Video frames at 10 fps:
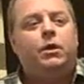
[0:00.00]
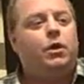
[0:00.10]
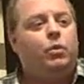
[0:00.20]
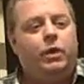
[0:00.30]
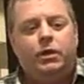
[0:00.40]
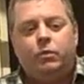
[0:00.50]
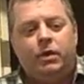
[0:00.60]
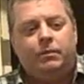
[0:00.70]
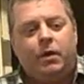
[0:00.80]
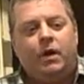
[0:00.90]

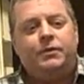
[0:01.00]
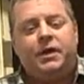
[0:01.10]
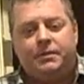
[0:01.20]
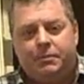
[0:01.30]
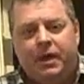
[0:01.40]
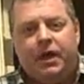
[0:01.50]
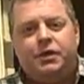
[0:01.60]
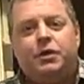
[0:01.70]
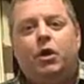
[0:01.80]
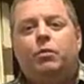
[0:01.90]
we oftentimes
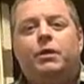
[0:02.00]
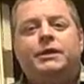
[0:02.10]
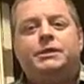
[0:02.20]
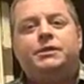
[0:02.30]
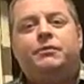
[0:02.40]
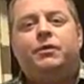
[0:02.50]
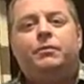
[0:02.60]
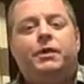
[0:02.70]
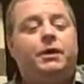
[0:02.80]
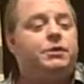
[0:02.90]
pay to go places to
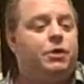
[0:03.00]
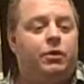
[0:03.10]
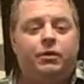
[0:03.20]
film things.